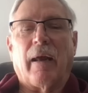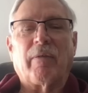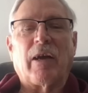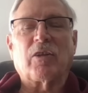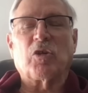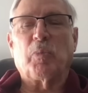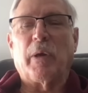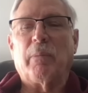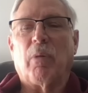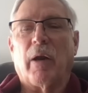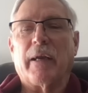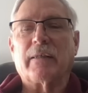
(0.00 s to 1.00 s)
I've got the speed
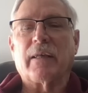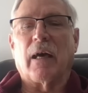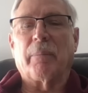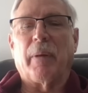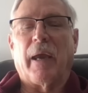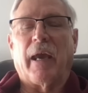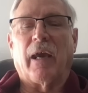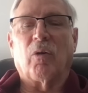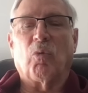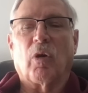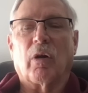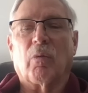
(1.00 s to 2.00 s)
brakes up, and
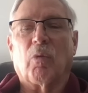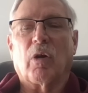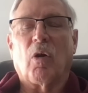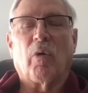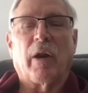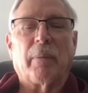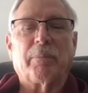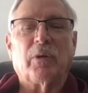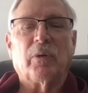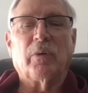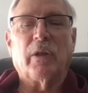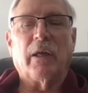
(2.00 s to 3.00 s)
we're we're going up
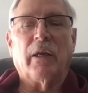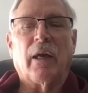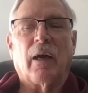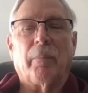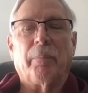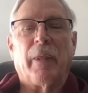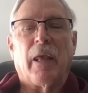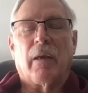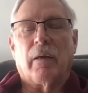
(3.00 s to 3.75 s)
to the um,